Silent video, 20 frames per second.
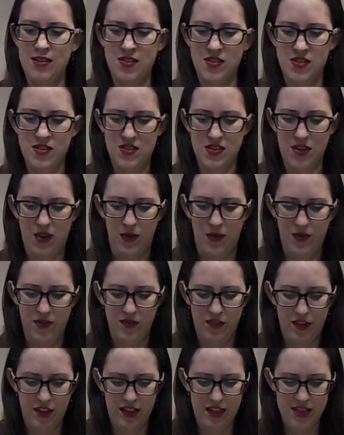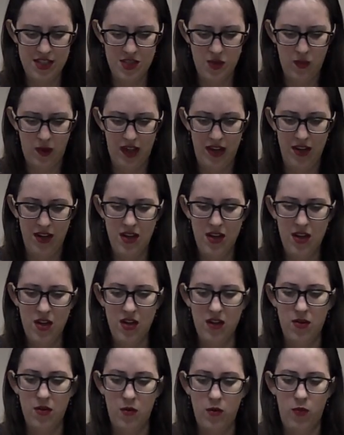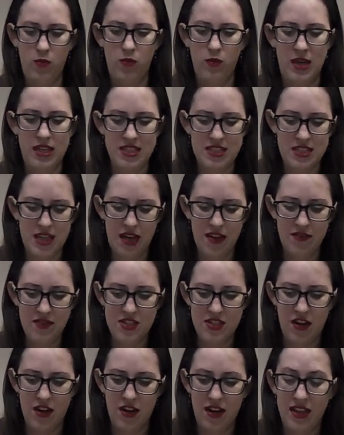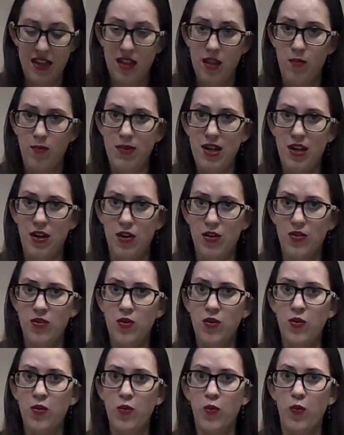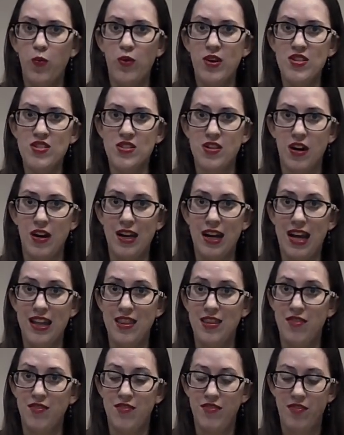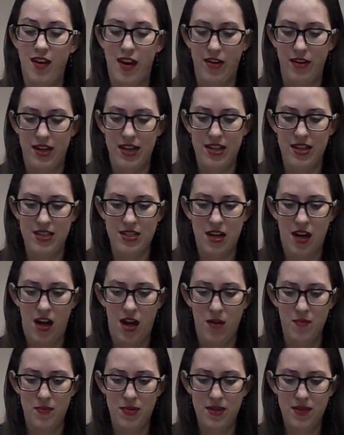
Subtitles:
So for this one, instead of starting in the middle, we start at the very top.